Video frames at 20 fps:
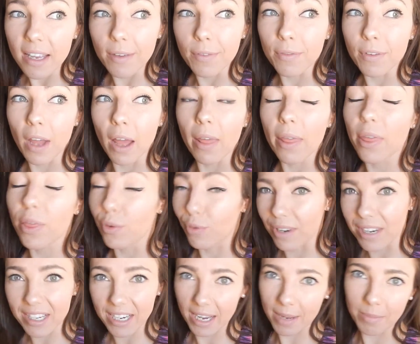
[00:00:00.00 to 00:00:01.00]
if not
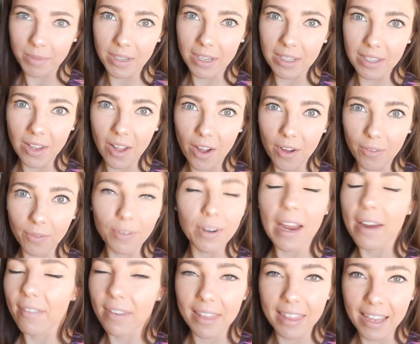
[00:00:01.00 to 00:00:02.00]
three times as long for
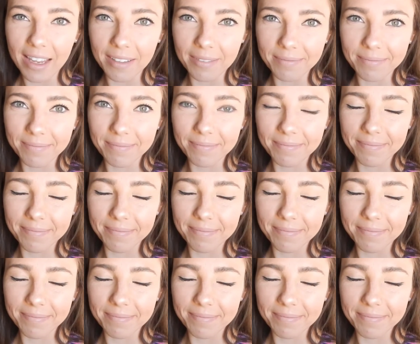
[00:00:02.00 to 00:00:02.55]
everything.